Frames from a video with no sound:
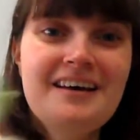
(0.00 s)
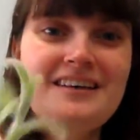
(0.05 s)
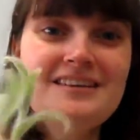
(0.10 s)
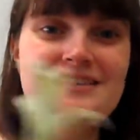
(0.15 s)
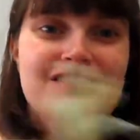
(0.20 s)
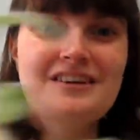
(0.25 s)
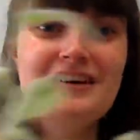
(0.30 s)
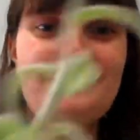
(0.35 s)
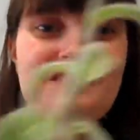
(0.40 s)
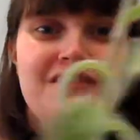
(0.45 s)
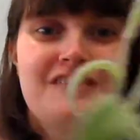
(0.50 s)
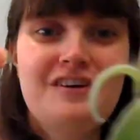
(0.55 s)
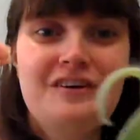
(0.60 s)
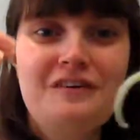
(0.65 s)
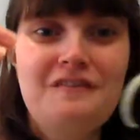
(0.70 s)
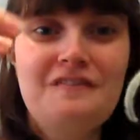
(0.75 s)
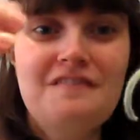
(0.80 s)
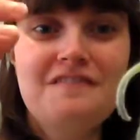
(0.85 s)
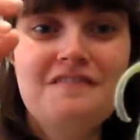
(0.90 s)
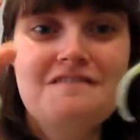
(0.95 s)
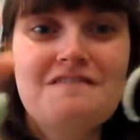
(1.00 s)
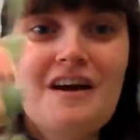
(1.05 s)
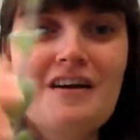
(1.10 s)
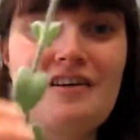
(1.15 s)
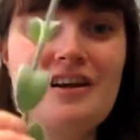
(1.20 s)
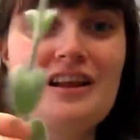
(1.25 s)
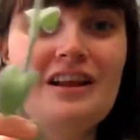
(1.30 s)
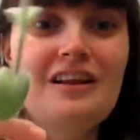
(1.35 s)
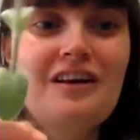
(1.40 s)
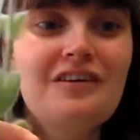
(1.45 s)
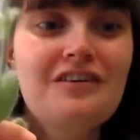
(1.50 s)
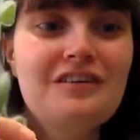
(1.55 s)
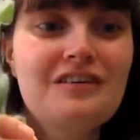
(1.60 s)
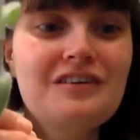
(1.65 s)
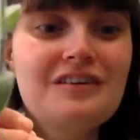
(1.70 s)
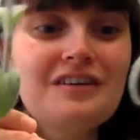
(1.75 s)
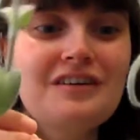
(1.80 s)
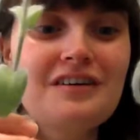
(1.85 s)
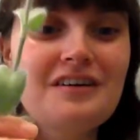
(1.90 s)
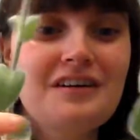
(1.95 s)
It's got a few very
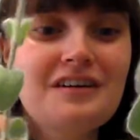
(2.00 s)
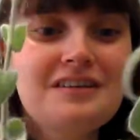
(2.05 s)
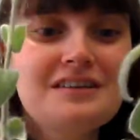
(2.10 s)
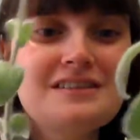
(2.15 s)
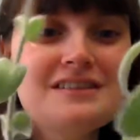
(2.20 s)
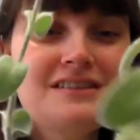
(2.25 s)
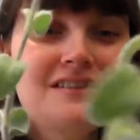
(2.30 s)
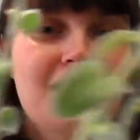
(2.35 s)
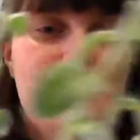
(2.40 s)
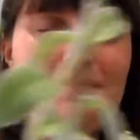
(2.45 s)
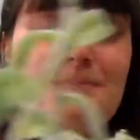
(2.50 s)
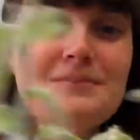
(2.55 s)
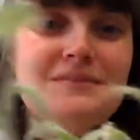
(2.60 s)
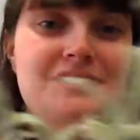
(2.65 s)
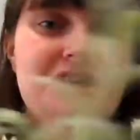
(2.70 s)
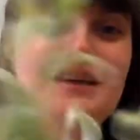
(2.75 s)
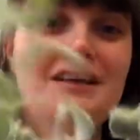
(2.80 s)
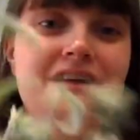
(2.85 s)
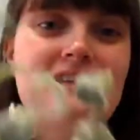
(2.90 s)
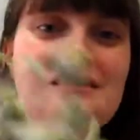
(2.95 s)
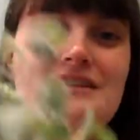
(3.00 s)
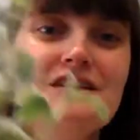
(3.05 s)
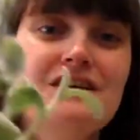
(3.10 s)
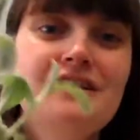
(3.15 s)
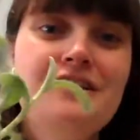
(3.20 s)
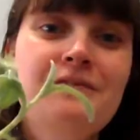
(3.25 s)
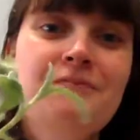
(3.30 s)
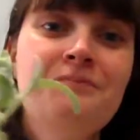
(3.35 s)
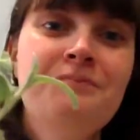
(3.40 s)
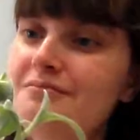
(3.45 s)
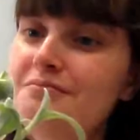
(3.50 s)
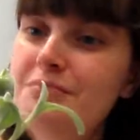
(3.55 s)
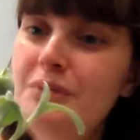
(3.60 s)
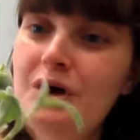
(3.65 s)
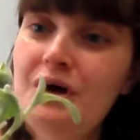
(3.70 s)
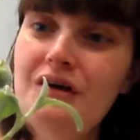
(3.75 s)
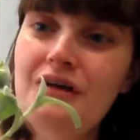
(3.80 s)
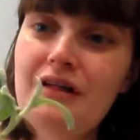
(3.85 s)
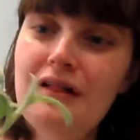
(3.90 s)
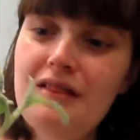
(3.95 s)
long stems that need to cut,
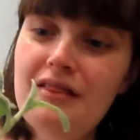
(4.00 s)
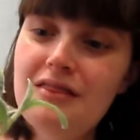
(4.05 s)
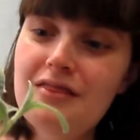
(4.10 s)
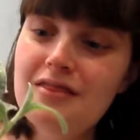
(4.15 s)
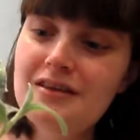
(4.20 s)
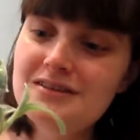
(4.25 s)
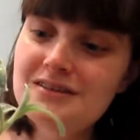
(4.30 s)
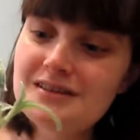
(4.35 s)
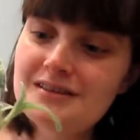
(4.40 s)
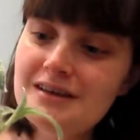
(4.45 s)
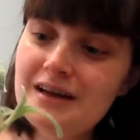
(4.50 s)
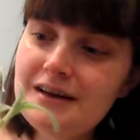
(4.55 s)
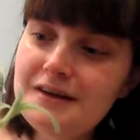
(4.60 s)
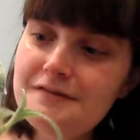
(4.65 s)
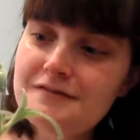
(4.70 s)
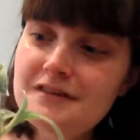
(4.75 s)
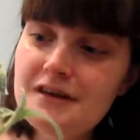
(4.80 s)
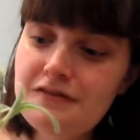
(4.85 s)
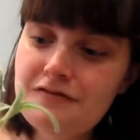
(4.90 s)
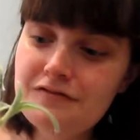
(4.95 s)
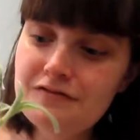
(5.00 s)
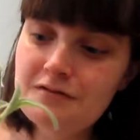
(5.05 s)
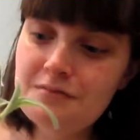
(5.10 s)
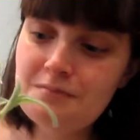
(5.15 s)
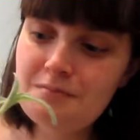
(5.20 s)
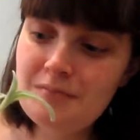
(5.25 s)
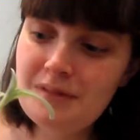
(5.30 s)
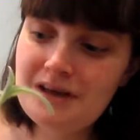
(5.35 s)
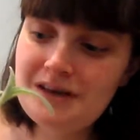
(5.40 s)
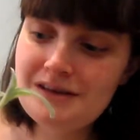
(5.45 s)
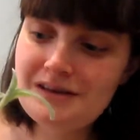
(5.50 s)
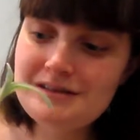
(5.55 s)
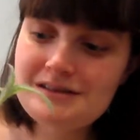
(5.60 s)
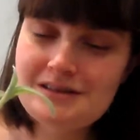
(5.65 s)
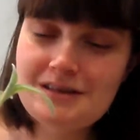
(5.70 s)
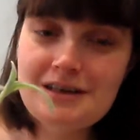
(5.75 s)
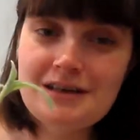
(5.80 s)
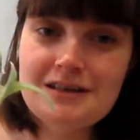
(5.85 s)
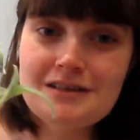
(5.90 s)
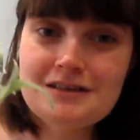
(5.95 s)
but this is kind of different because
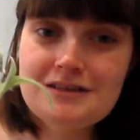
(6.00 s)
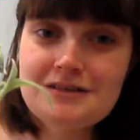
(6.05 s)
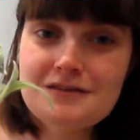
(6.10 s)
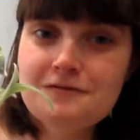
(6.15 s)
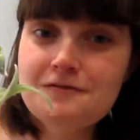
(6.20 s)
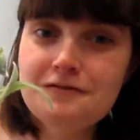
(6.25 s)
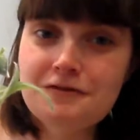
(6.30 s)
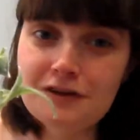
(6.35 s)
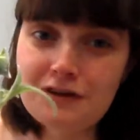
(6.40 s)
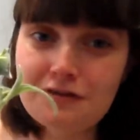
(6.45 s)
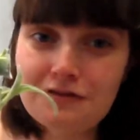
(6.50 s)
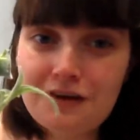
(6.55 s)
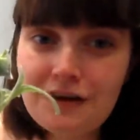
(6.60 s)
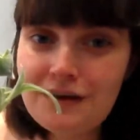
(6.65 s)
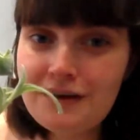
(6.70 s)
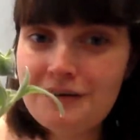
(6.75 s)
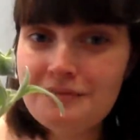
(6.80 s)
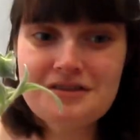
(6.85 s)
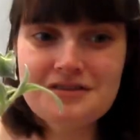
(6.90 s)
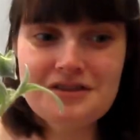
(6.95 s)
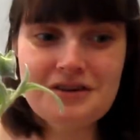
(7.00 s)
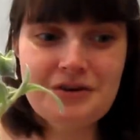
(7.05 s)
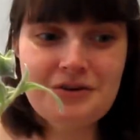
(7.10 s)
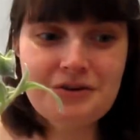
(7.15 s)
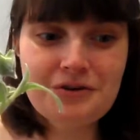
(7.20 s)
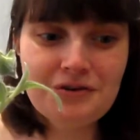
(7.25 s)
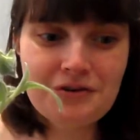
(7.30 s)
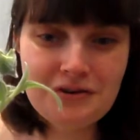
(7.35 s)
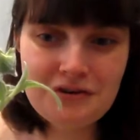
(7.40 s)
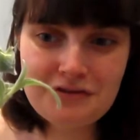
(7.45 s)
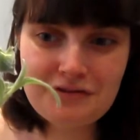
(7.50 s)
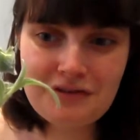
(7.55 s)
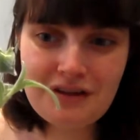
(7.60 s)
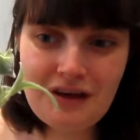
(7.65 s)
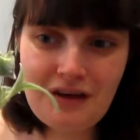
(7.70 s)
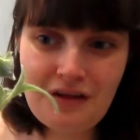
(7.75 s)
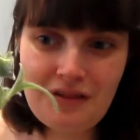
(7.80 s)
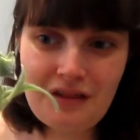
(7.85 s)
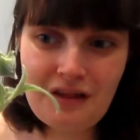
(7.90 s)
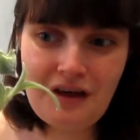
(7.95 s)
it's fluffy. So all of
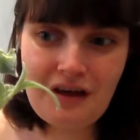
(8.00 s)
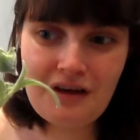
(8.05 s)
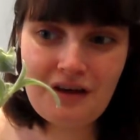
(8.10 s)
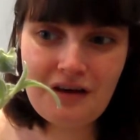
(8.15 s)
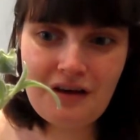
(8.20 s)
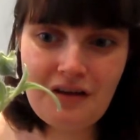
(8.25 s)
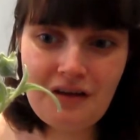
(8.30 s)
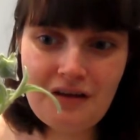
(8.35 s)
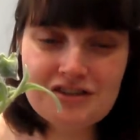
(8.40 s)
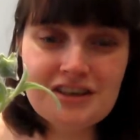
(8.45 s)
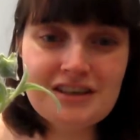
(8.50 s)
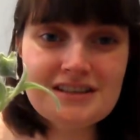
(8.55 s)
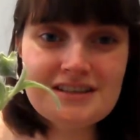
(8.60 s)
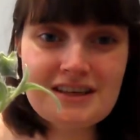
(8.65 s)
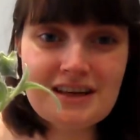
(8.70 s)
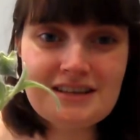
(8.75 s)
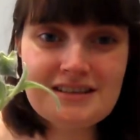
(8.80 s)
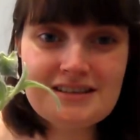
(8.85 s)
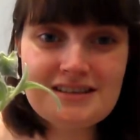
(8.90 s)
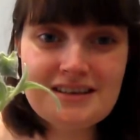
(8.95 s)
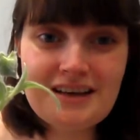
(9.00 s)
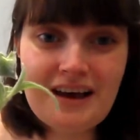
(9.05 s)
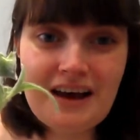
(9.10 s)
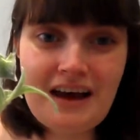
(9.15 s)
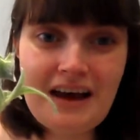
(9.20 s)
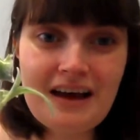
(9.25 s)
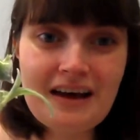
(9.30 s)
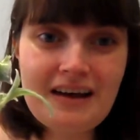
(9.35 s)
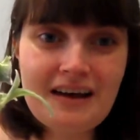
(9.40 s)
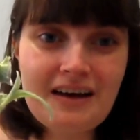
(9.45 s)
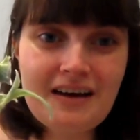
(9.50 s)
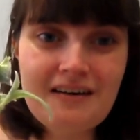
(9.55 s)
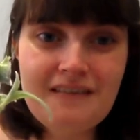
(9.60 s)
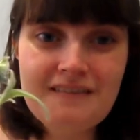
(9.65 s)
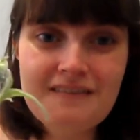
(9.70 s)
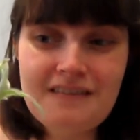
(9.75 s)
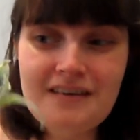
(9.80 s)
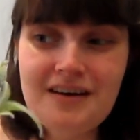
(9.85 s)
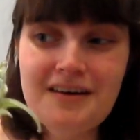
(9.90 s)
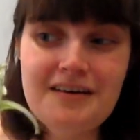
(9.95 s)
the other Tradescantia I
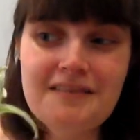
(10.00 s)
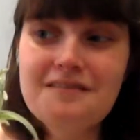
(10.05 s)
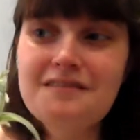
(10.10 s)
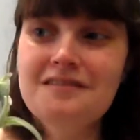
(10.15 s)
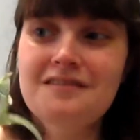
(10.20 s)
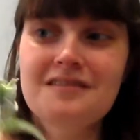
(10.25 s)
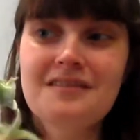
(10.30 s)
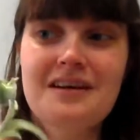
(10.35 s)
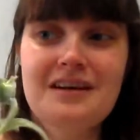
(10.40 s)
have